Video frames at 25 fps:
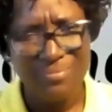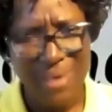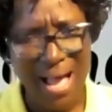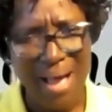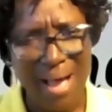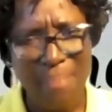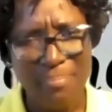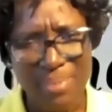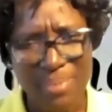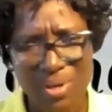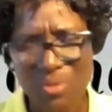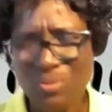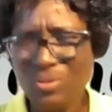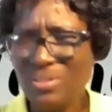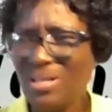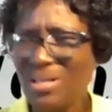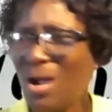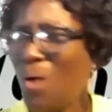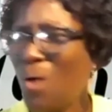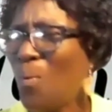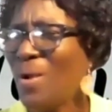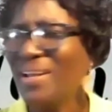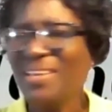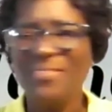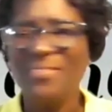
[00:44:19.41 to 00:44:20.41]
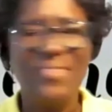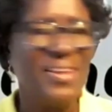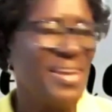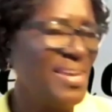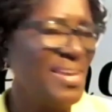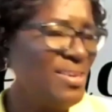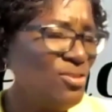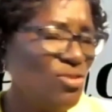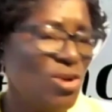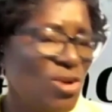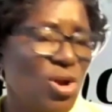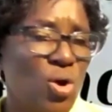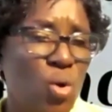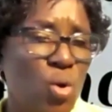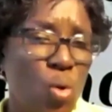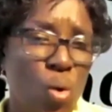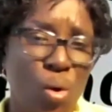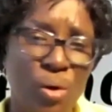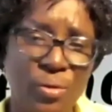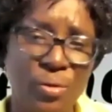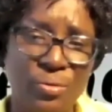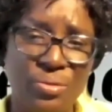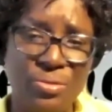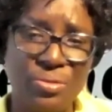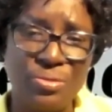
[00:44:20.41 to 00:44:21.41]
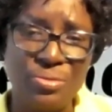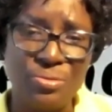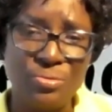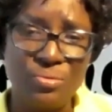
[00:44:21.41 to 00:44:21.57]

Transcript: abuse or whatever you're going